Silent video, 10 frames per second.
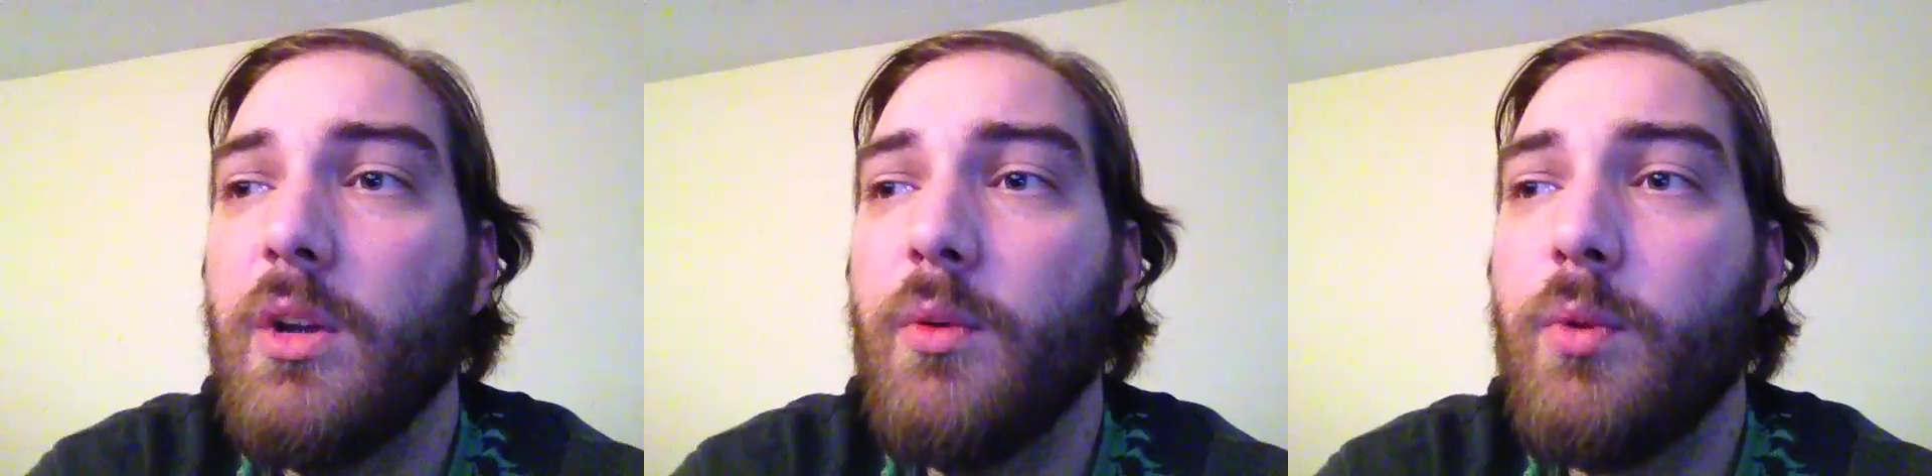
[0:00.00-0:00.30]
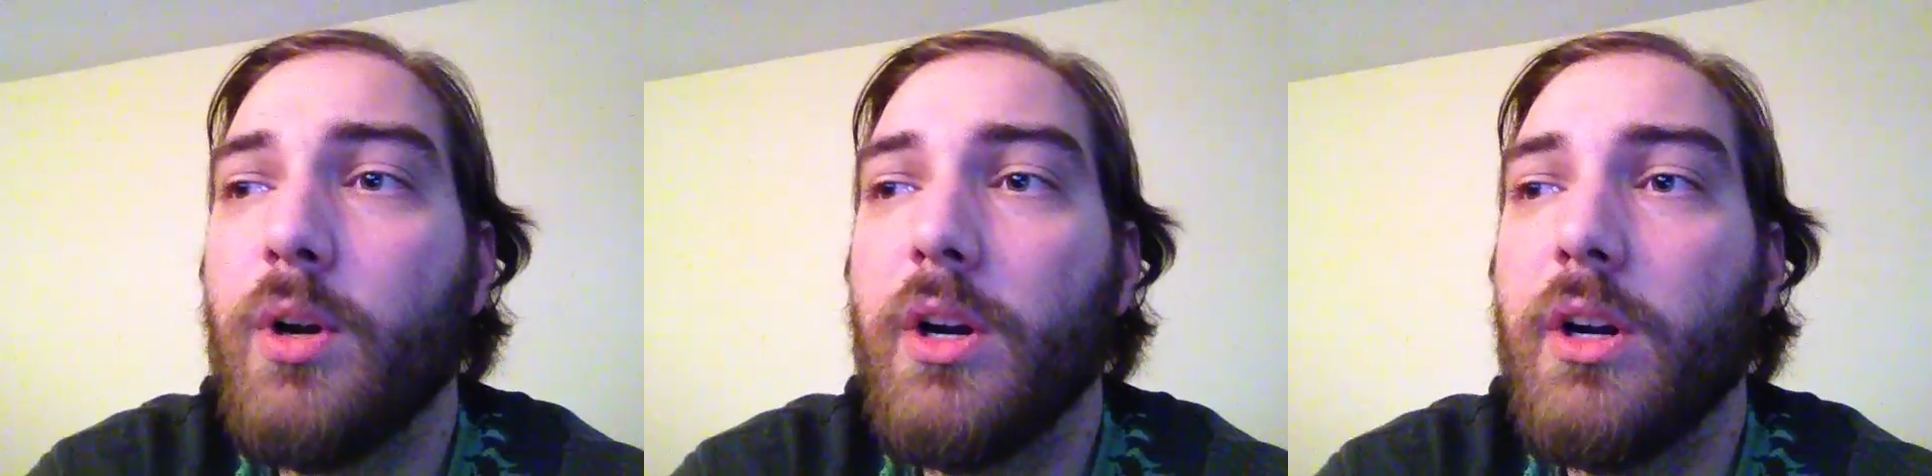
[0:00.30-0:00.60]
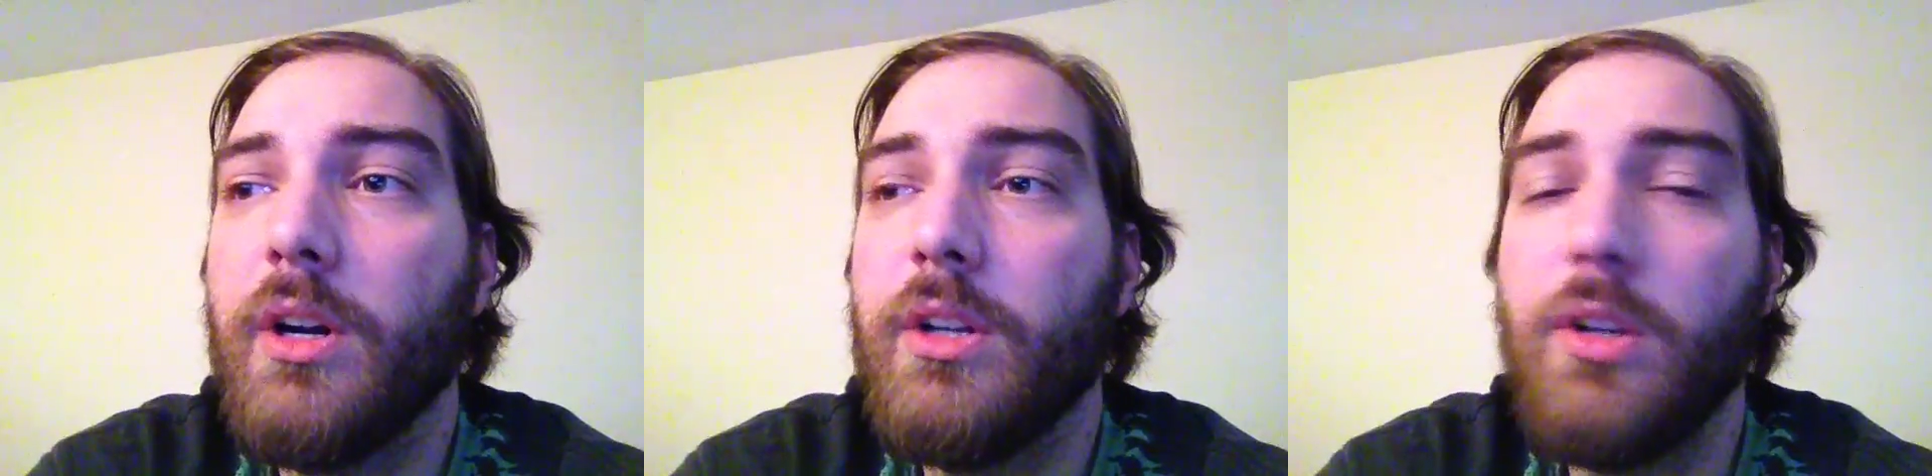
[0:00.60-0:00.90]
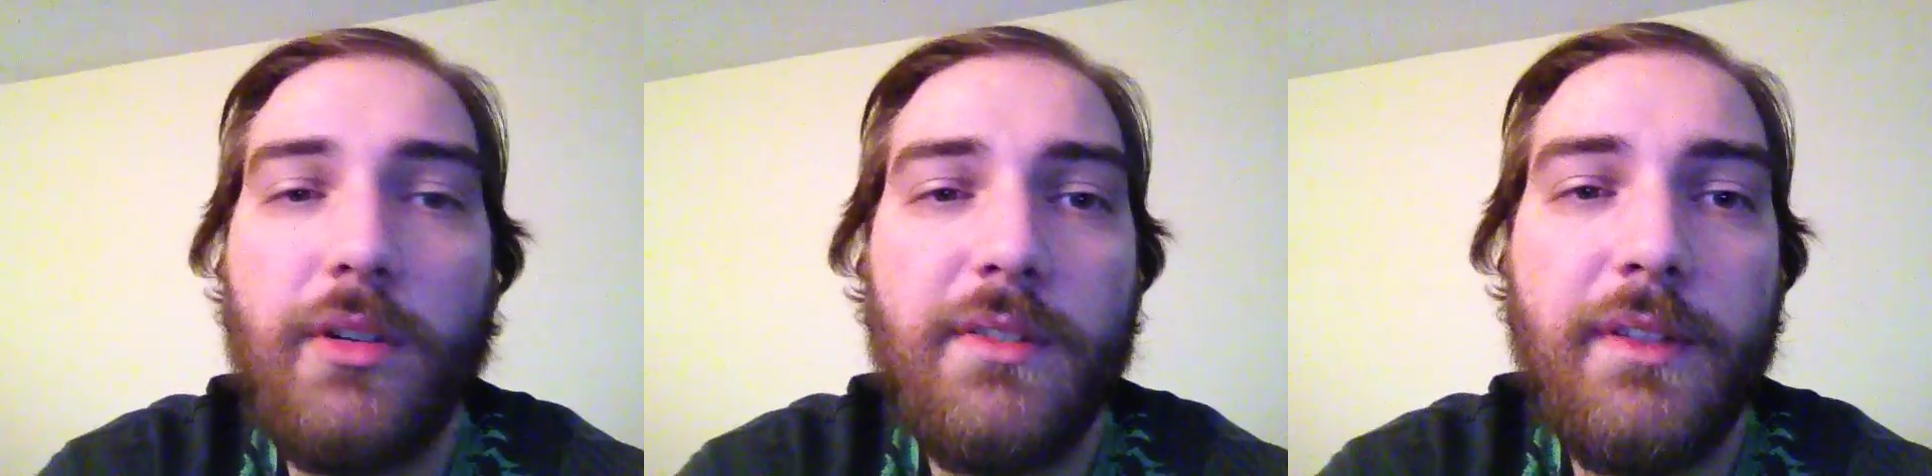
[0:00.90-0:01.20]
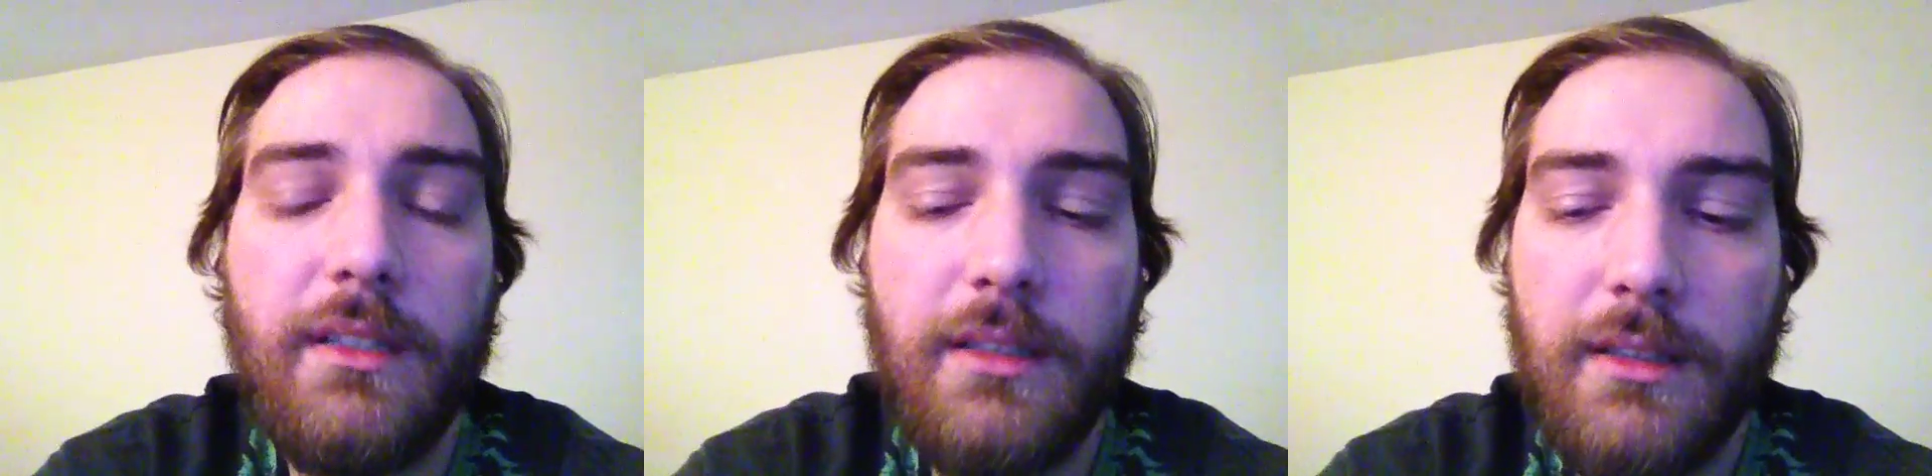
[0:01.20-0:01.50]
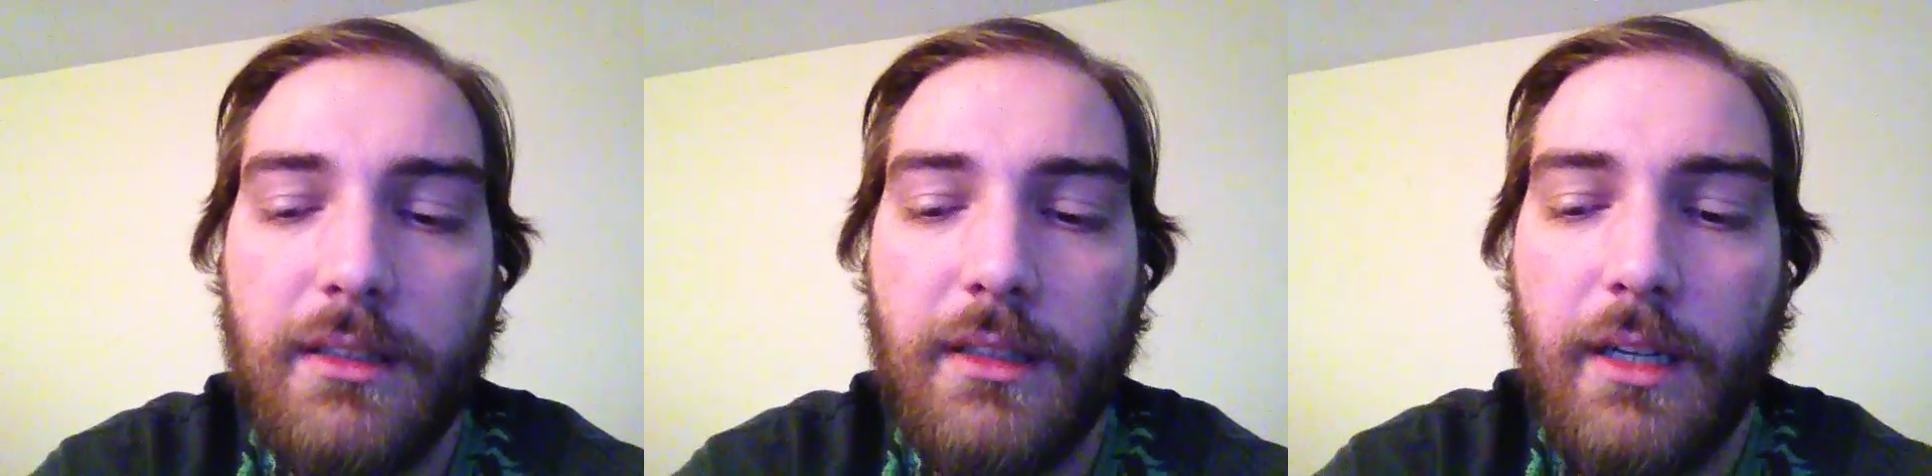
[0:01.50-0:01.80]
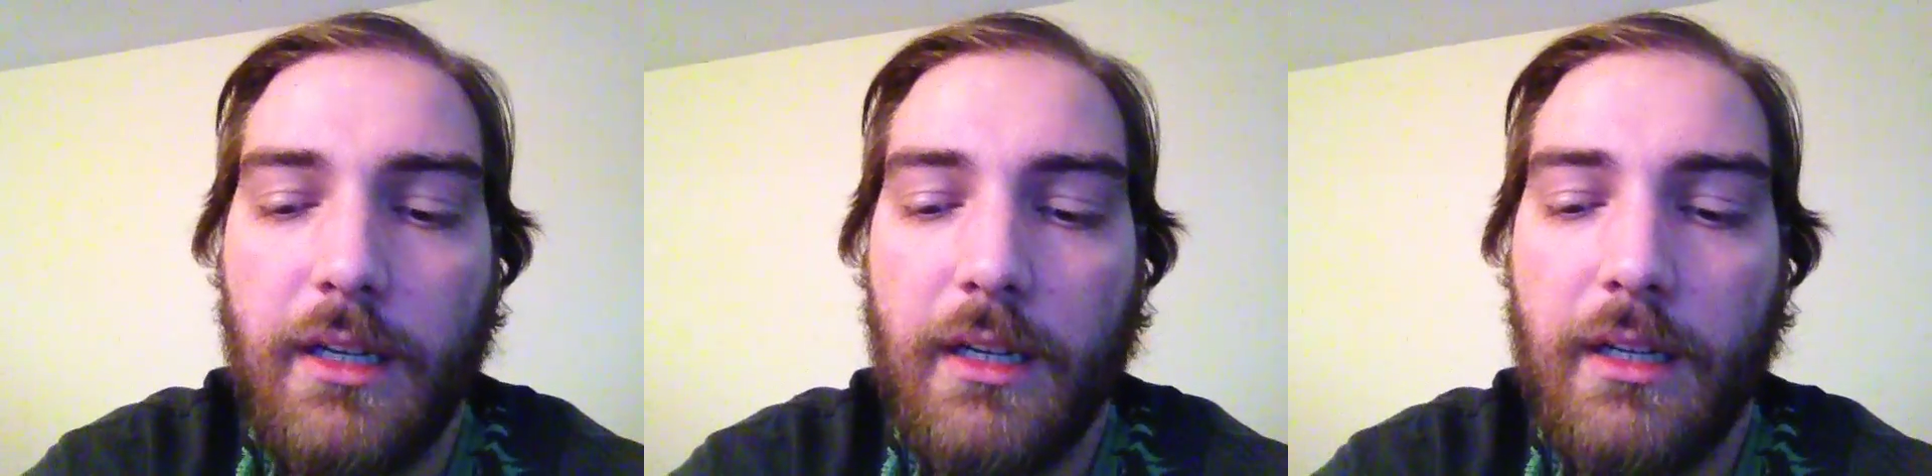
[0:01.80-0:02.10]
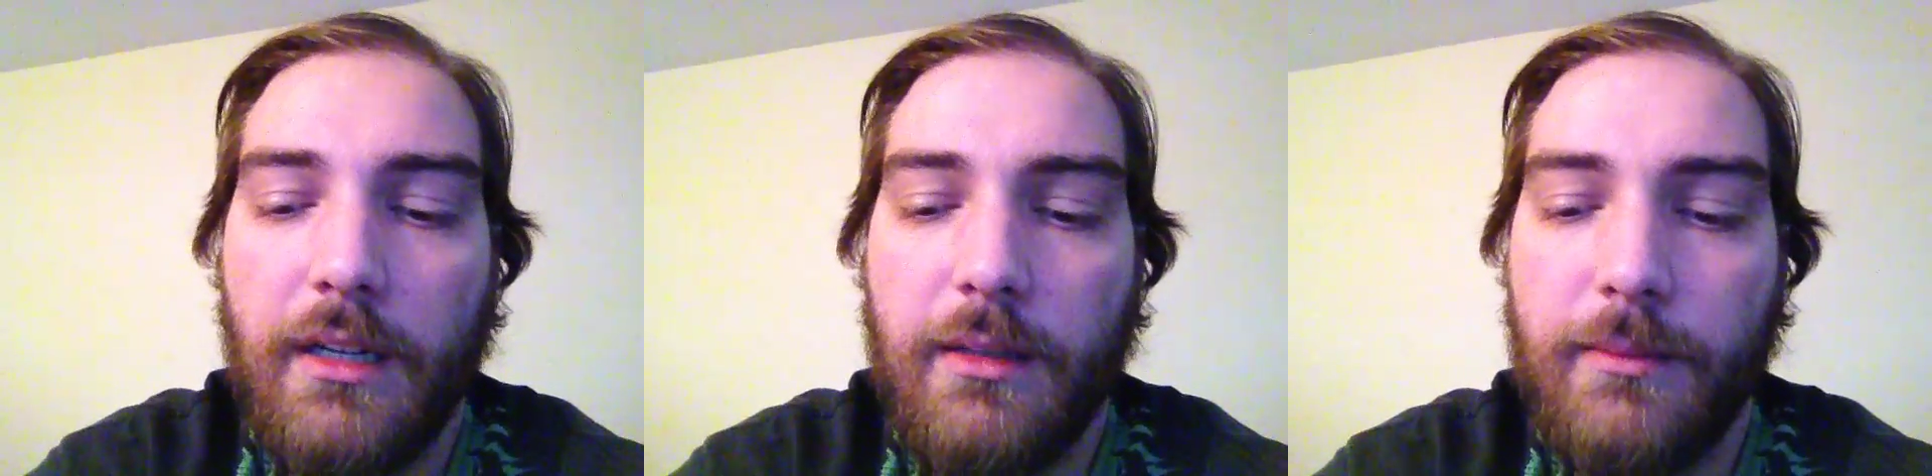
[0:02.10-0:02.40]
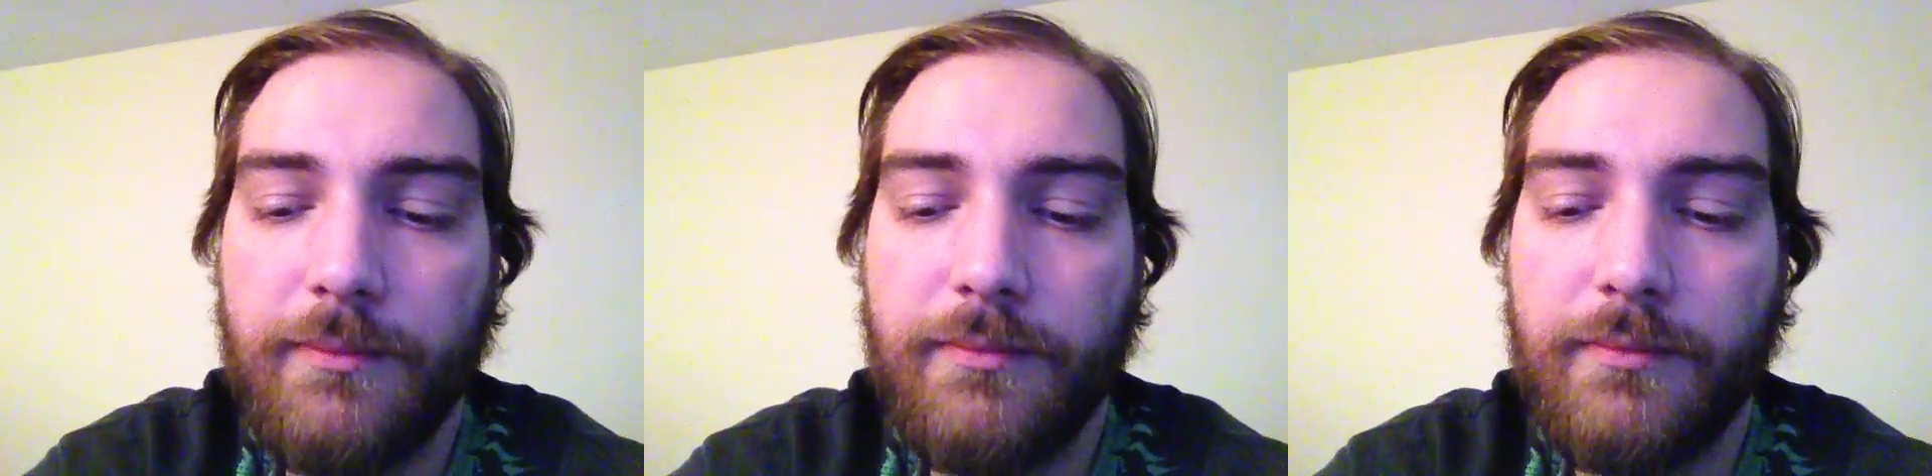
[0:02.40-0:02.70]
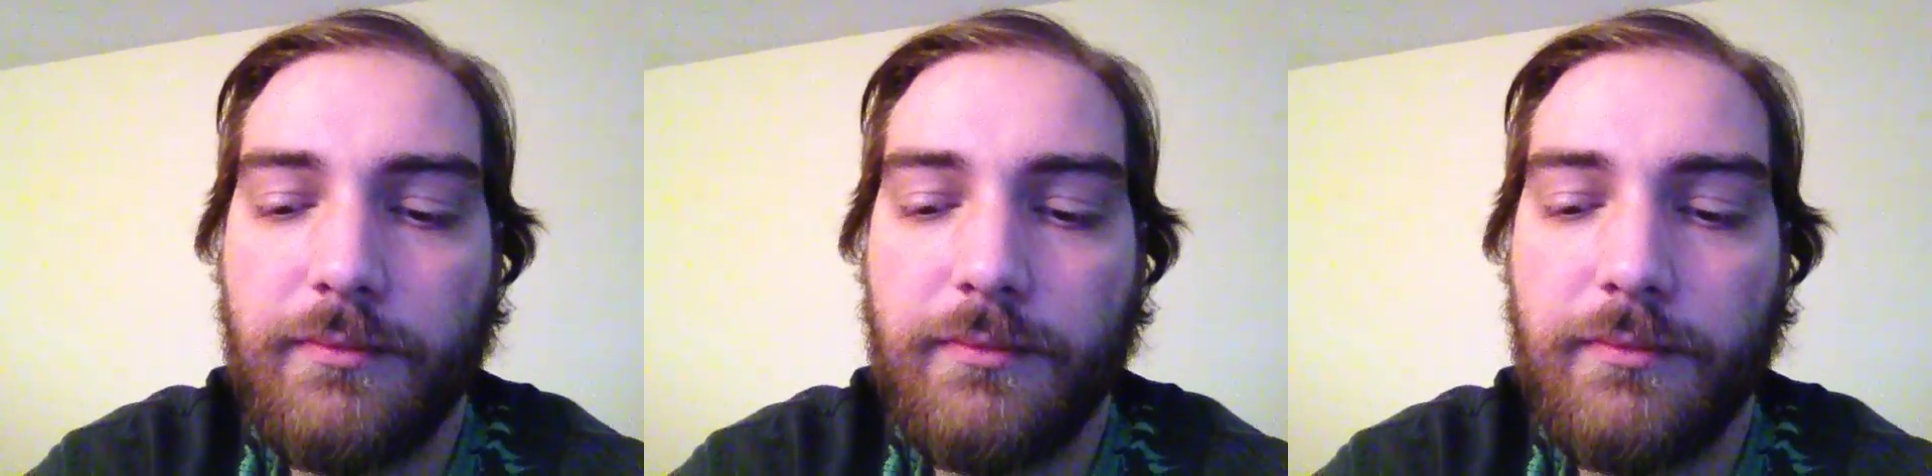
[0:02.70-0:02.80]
were Lotus Field, Wraparound,